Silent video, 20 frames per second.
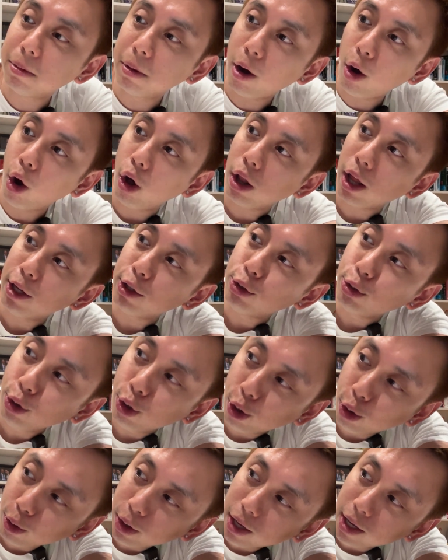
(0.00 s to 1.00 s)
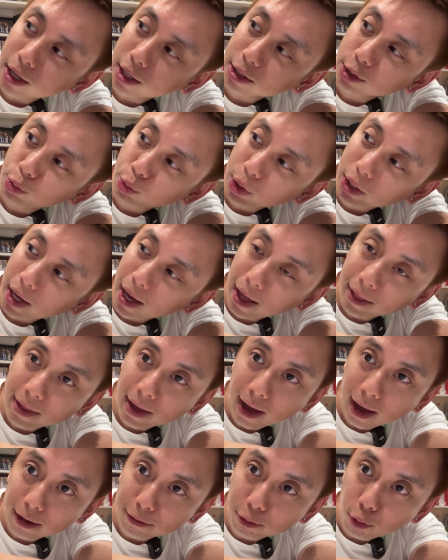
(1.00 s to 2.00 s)
All I do know is we can
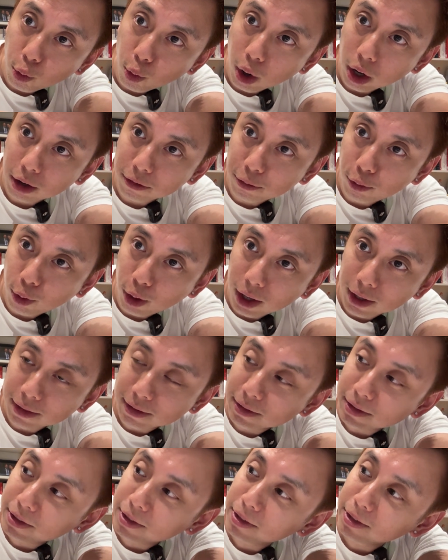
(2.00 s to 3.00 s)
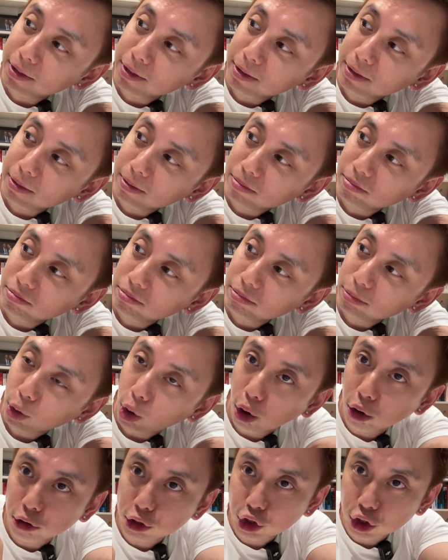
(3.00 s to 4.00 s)
have one of one's
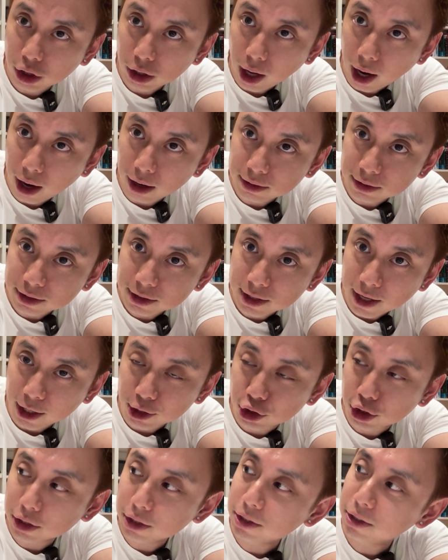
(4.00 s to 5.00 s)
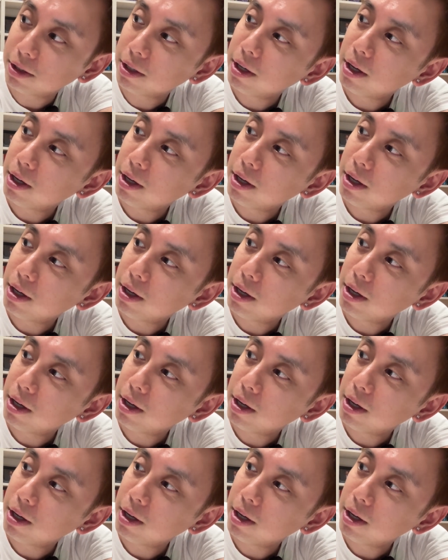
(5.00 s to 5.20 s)
original art sketches.